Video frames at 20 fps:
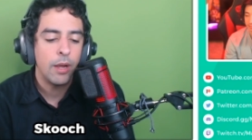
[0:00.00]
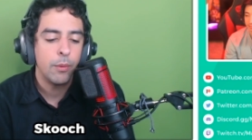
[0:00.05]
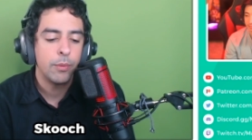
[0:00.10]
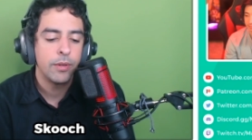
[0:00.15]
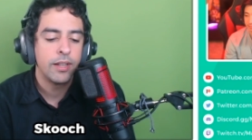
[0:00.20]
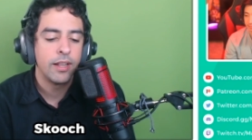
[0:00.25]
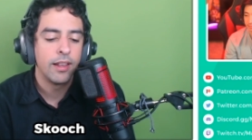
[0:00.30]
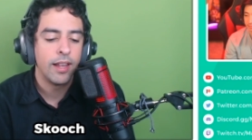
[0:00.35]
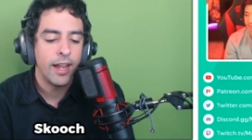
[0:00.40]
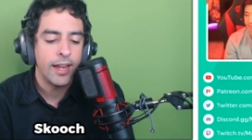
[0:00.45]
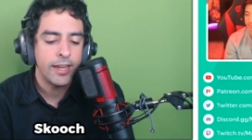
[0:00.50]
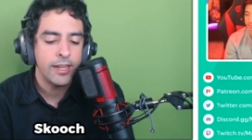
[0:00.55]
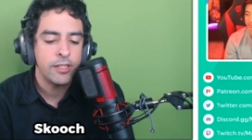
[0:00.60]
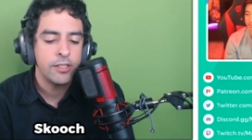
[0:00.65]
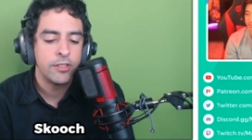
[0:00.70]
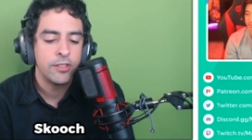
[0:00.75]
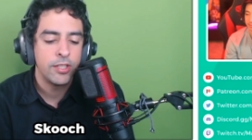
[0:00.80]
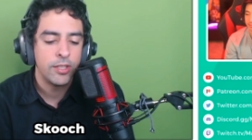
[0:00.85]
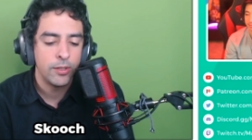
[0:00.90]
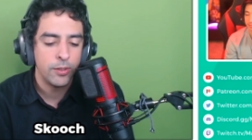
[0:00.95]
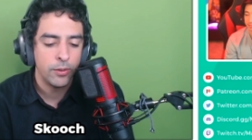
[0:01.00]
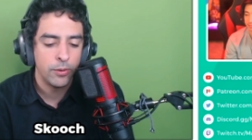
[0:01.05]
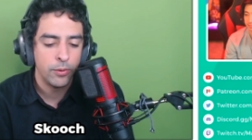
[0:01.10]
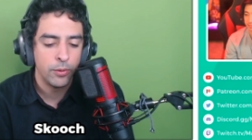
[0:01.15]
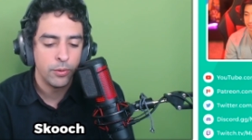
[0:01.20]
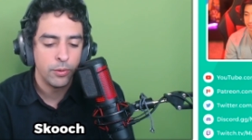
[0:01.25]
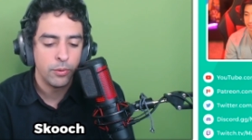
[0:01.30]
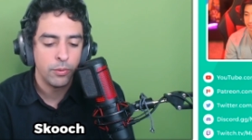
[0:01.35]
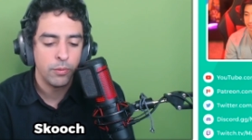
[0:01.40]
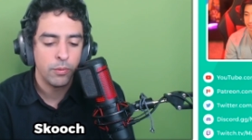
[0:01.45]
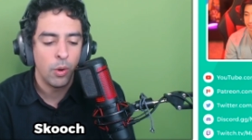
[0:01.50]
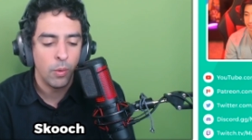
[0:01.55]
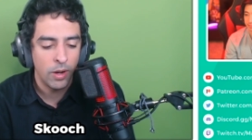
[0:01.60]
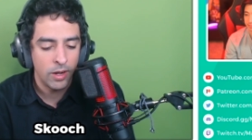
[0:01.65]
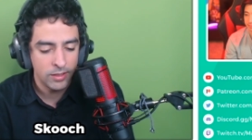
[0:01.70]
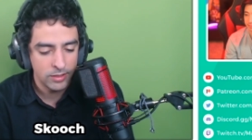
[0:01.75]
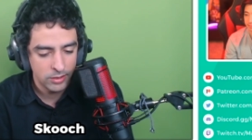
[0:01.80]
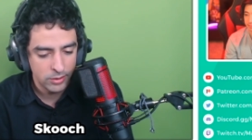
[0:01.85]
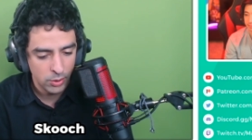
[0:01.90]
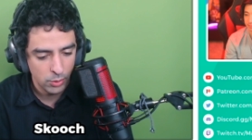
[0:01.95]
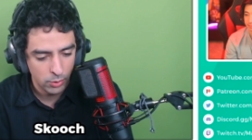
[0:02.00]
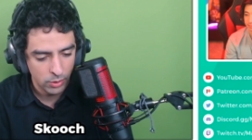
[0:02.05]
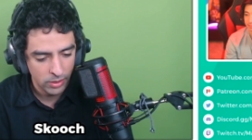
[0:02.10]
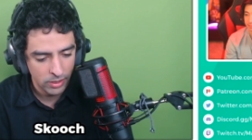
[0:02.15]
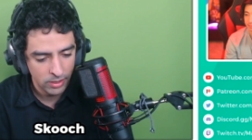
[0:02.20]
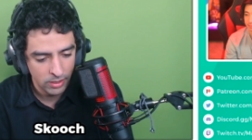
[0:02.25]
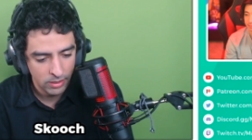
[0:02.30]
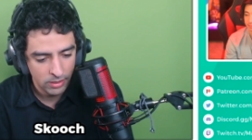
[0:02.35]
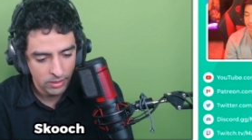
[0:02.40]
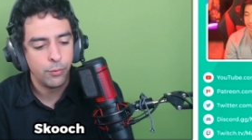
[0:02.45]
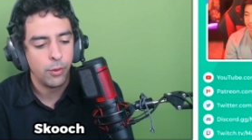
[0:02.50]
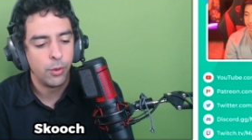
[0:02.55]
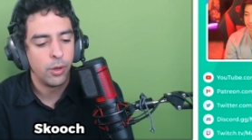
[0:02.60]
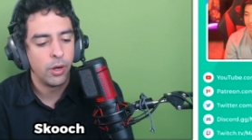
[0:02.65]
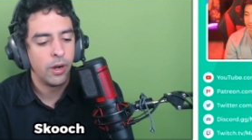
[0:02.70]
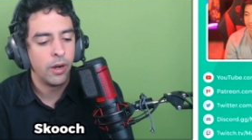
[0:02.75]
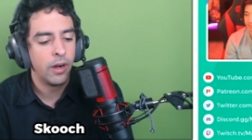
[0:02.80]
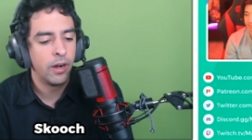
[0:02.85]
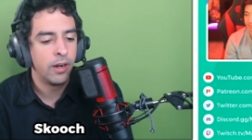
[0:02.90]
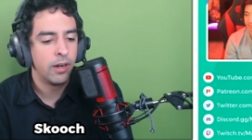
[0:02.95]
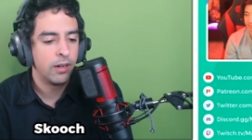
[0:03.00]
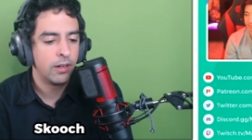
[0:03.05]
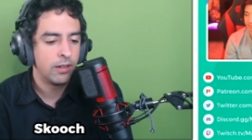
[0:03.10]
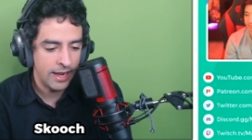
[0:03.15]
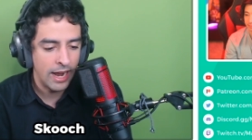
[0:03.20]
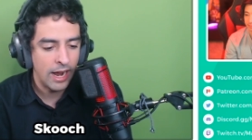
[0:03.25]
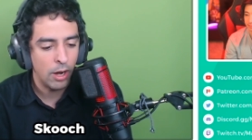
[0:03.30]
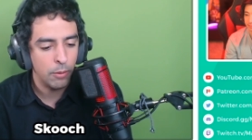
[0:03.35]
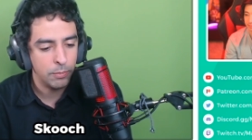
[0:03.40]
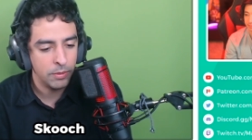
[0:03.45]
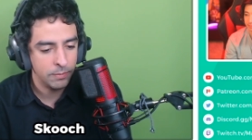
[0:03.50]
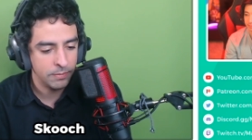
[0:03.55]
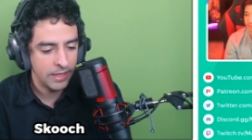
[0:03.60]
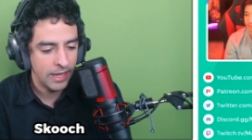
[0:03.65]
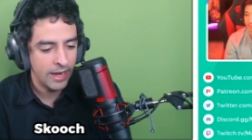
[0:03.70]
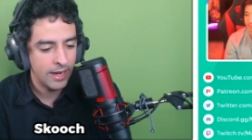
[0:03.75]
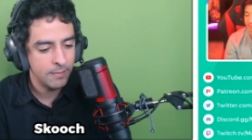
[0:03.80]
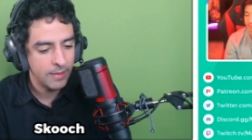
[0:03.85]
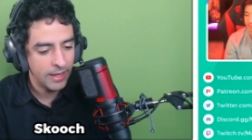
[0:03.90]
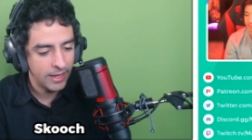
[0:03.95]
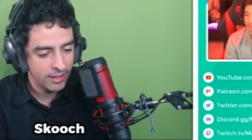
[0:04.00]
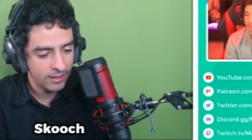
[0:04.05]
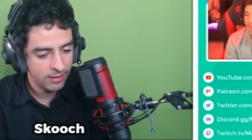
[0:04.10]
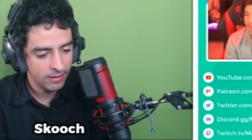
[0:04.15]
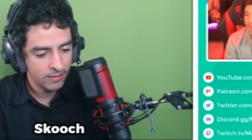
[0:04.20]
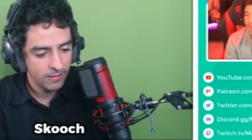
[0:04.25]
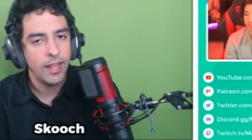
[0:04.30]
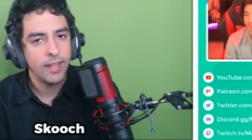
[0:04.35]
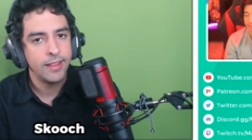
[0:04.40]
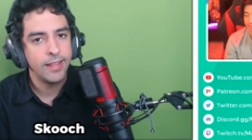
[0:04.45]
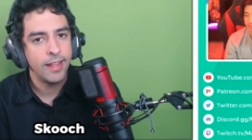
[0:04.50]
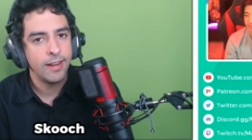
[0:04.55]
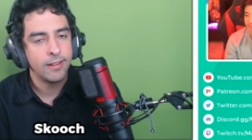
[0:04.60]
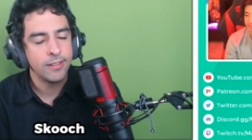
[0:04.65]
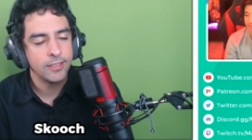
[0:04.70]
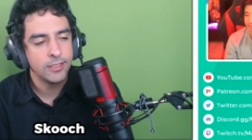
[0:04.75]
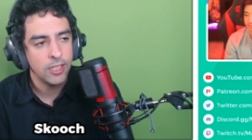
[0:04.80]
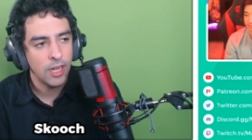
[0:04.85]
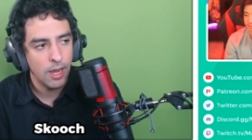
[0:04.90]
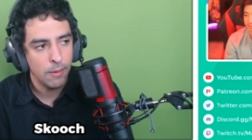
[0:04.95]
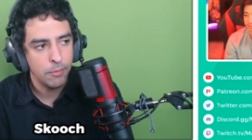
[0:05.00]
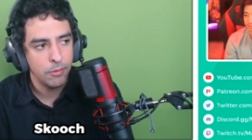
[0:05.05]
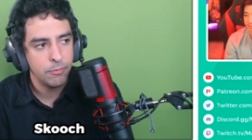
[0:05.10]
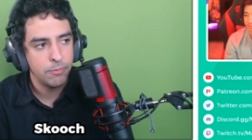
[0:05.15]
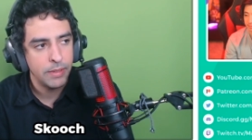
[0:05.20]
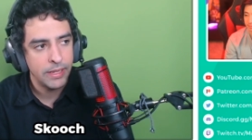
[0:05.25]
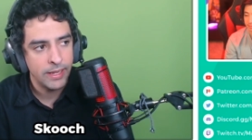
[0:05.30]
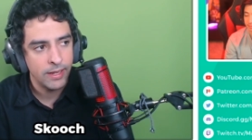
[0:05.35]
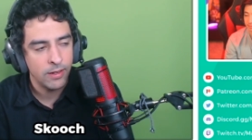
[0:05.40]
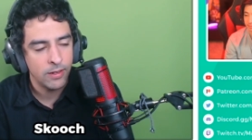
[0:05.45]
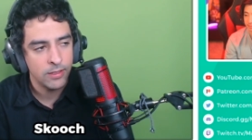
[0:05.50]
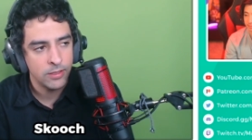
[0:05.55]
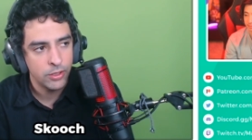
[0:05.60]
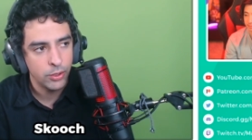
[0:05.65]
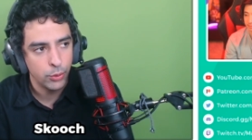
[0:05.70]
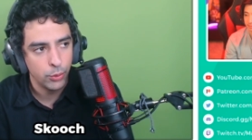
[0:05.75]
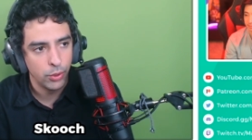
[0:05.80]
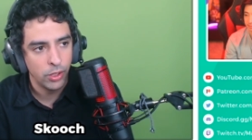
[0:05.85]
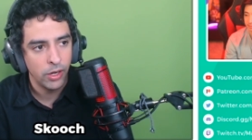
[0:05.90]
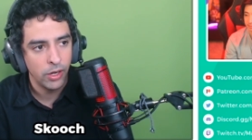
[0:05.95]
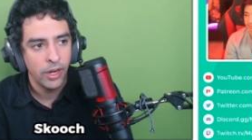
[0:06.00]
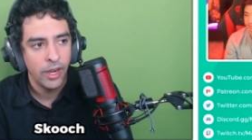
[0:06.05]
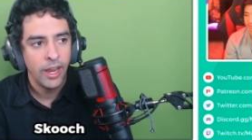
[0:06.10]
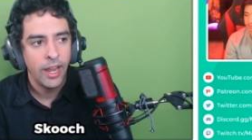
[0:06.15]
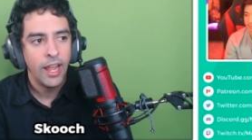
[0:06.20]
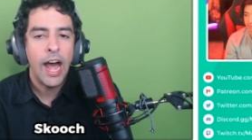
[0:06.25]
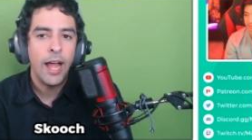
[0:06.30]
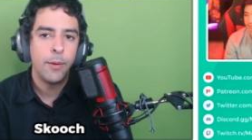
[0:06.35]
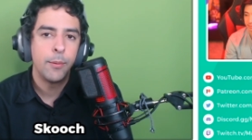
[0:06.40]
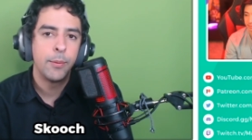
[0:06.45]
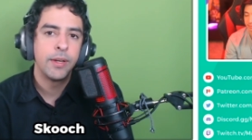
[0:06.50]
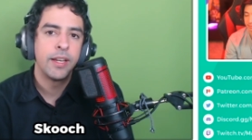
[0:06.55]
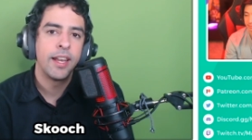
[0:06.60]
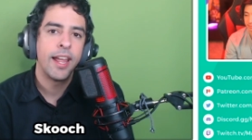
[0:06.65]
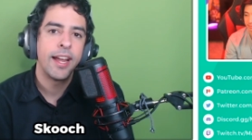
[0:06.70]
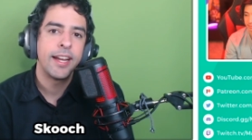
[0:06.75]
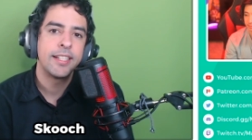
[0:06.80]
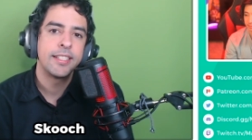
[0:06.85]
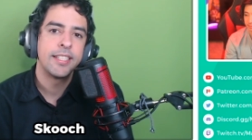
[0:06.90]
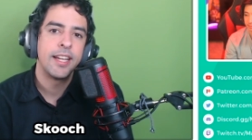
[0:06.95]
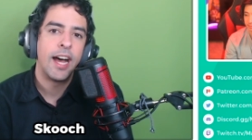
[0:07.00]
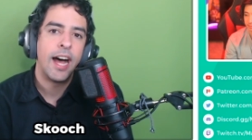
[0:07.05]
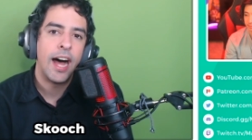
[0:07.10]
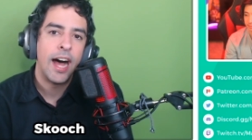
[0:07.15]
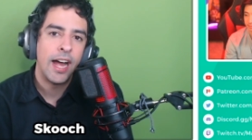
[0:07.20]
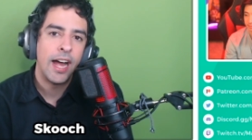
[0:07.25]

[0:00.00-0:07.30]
I would like to go on tour for an album that I made. And then on top of being on tour, I would like to